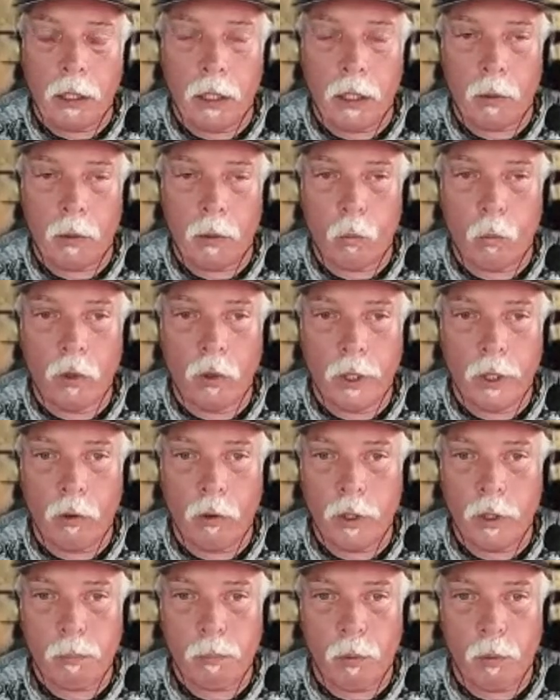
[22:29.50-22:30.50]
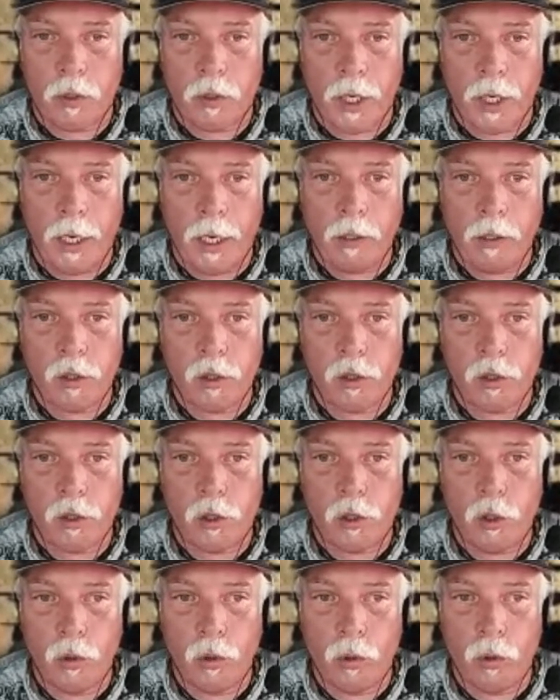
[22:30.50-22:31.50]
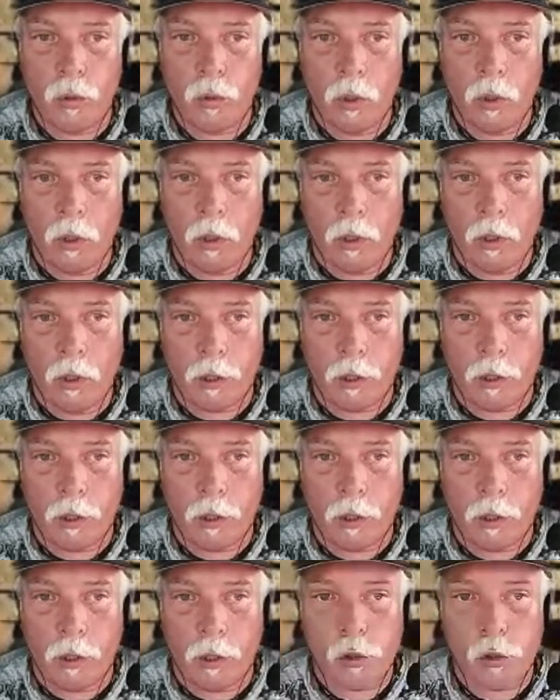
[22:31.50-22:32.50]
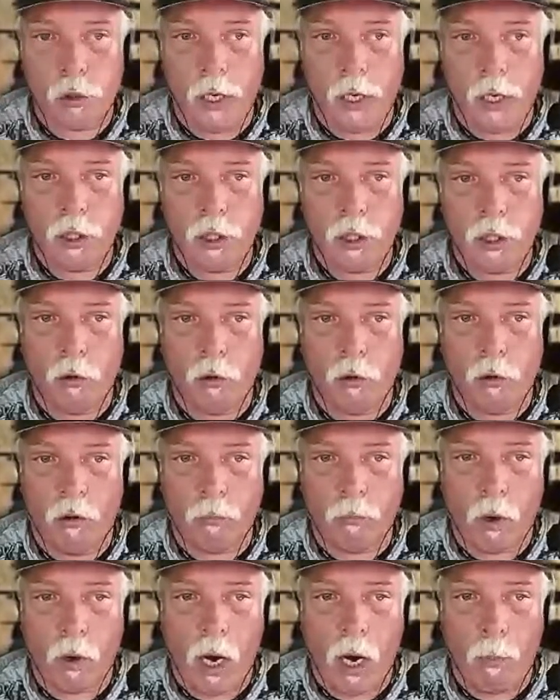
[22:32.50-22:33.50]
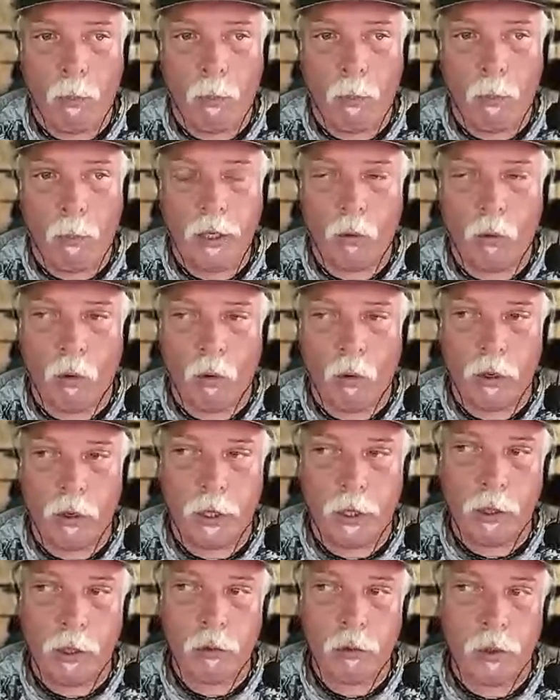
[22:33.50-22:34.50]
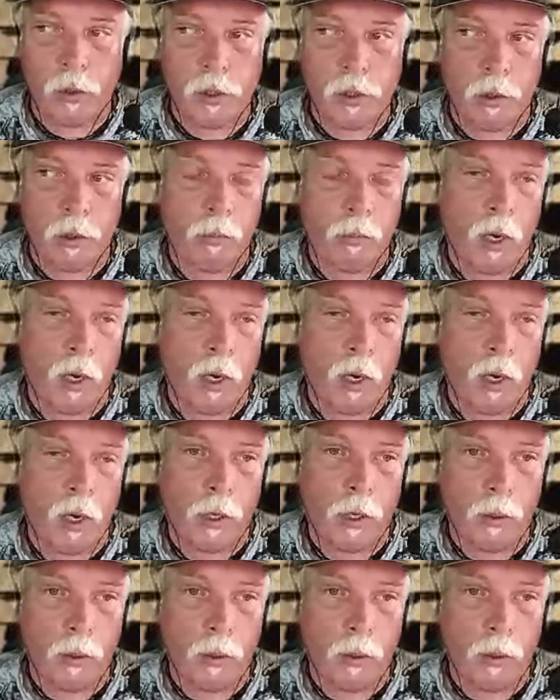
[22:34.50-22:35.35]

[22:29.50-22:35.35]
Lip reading: it really always pertains to a transfer of property or an interest in property.